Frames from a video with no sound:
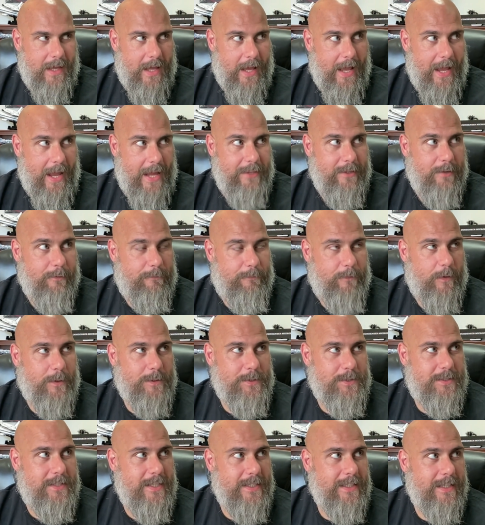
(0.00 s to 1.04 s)
And the
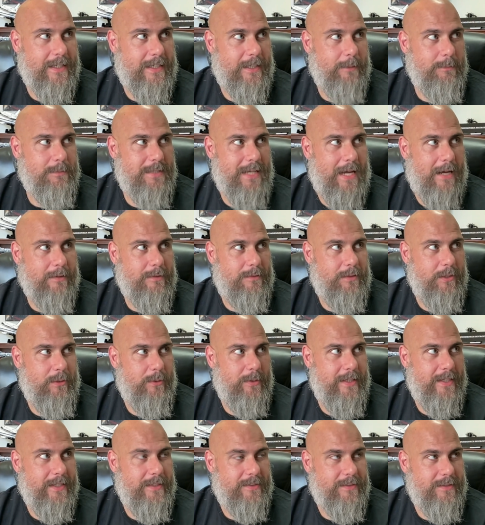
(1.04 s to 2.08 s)
first thing that comes down to
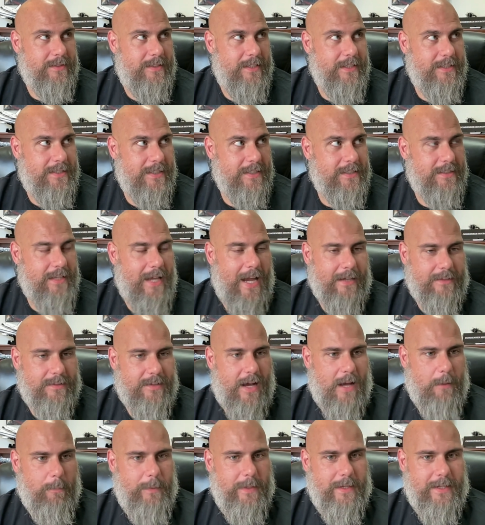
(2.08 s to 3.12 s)
is this exact
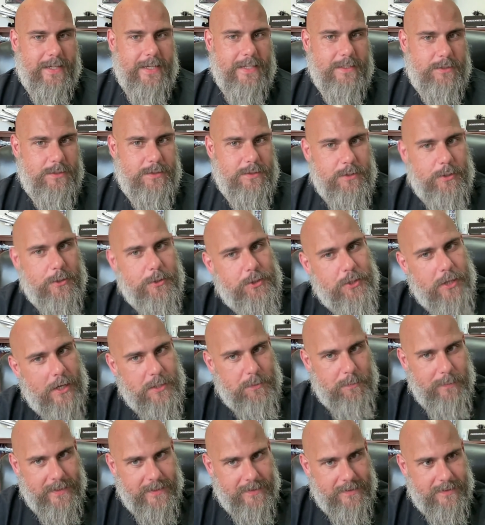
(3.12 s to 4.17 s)
topic. It's your
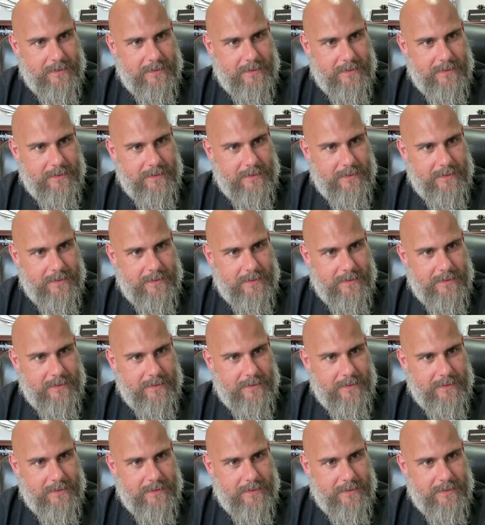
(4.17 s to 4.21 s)
judgment.